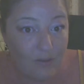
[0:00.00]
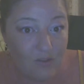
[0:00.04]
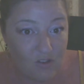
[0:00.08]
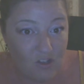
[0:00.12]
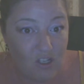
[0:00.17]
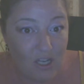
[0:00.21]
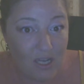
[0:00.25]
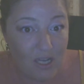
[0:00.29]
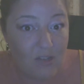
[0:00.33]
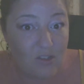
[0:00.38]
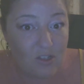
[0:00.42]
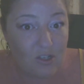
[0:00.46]

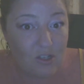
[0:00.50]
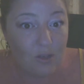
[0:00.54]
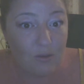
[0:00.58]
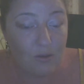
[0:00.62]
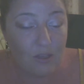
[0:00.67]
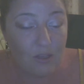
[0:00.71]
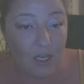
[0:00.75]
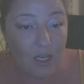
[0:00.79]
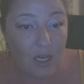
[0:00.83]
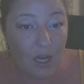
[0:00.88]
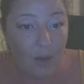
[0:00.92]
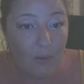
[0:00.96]
suggest
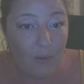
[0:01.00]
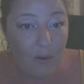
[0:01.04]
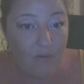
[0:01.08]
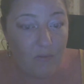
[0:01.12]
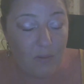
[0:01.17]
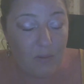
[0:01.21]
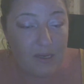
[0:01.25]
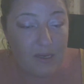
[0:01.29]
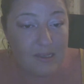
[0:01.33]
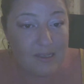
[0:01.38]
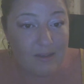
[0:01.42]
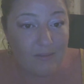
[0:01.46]
you know,
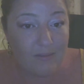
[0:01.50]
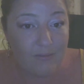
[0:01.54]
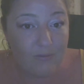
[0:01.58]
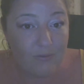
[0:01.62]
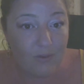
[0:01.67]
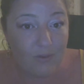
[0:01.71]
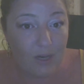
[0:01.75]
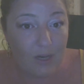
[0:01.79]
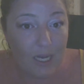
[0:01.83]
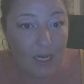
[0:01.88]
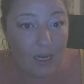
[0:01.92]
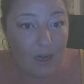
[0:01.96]
everybody's in
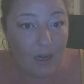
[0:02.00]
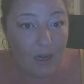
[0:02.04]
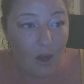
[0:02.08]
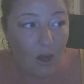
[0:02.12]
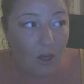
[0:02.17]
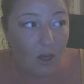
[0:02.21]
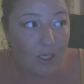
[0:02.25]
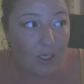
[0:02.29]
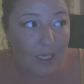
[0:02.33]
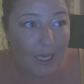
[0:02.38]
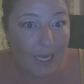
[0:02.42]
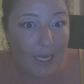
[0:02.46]
frigging
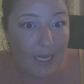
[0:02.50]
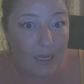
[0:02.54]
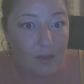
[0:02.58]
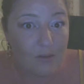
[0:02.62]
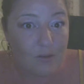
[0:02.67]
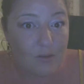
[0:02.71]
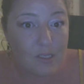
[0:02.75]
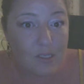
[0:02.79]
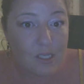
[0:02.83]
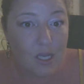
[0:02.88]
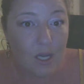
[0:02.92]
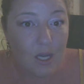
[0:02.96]

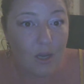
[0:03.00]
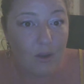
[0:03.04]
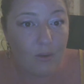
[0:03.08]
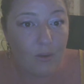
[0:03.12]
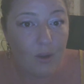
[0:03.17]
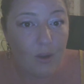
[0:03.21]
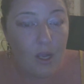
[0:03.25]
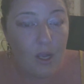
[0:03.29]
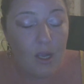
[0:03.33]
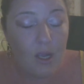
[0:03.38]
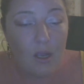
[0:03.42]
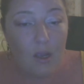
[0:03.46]
lockdown. So
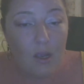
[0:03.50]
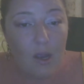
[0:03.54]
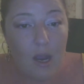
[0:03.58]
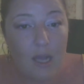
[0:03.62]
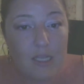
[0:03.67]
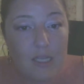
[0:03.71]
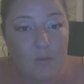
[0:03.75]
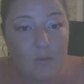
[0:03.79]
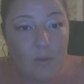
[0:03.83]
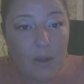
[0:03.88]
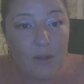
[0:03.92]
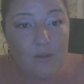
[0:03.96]
I
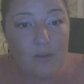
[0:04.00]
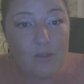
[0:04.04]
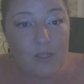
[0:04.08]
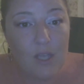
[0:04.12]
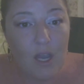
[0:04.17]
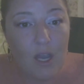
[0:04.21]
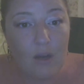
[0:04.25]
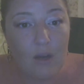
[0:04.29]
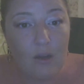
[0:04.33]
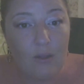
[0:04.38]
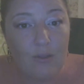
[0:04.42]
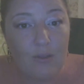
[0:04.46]
suppose
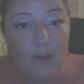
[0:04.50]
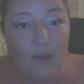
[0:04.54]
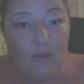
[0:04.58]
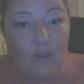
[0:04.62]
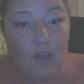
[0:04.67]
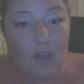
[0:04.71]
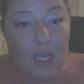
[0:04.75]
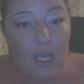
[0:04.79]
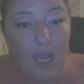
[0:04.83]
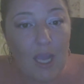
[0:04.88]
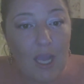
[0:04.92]
the only thing that you